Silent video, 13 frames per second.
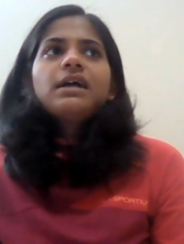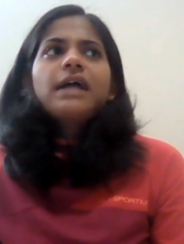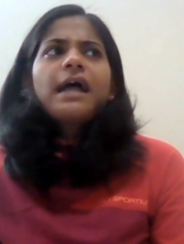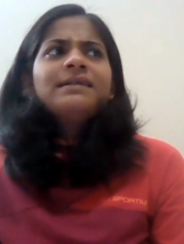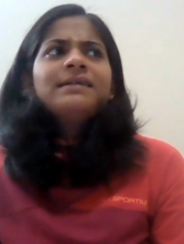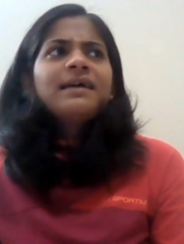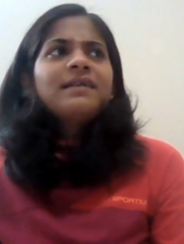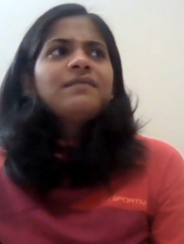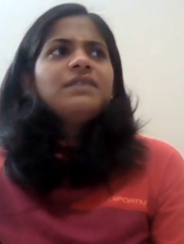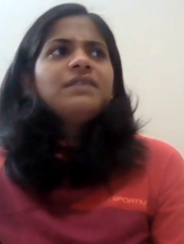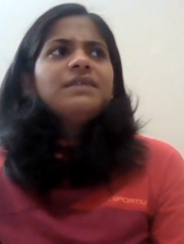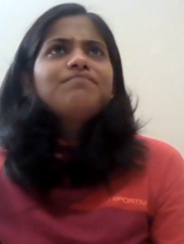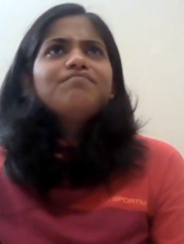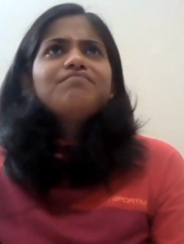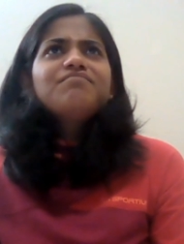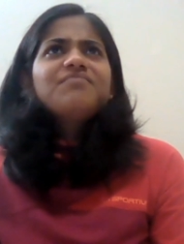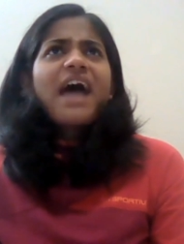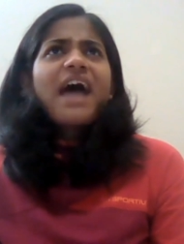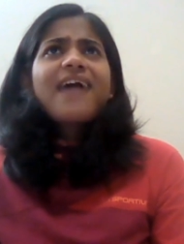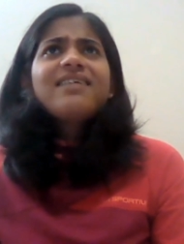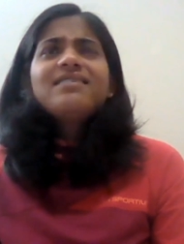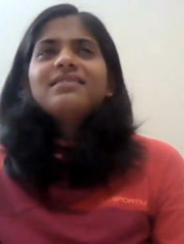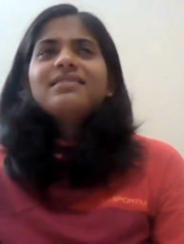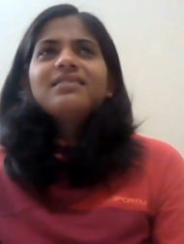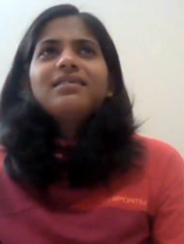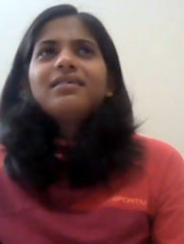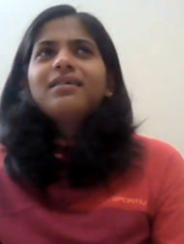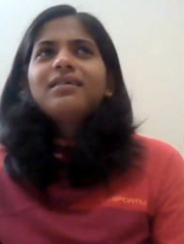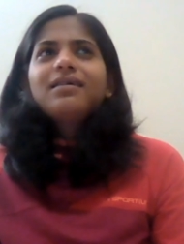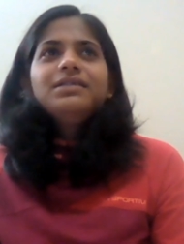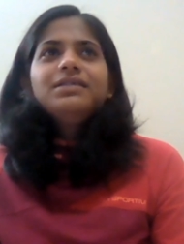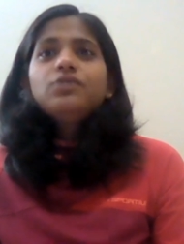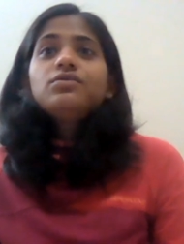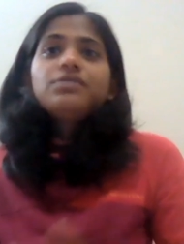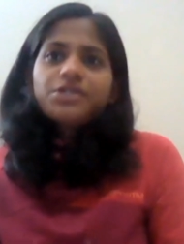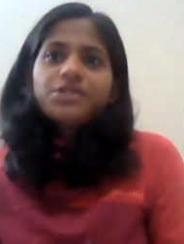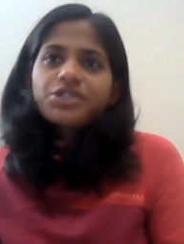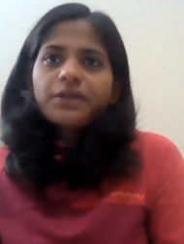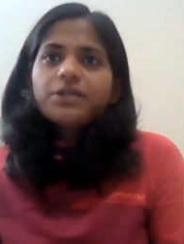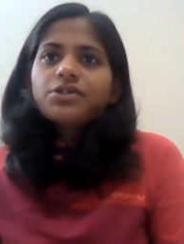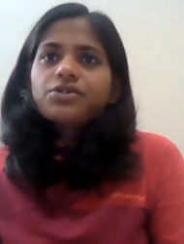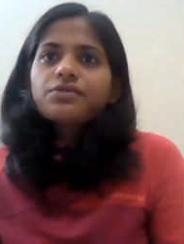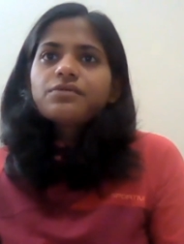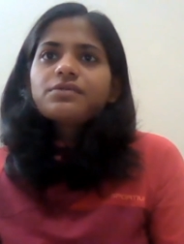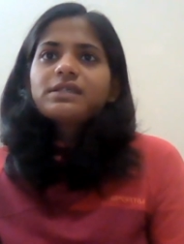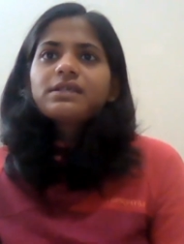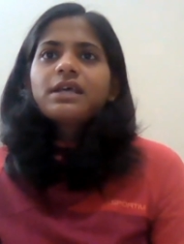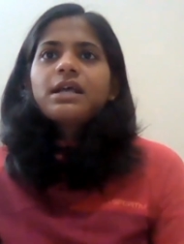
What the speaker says: And then we had nutrition issues,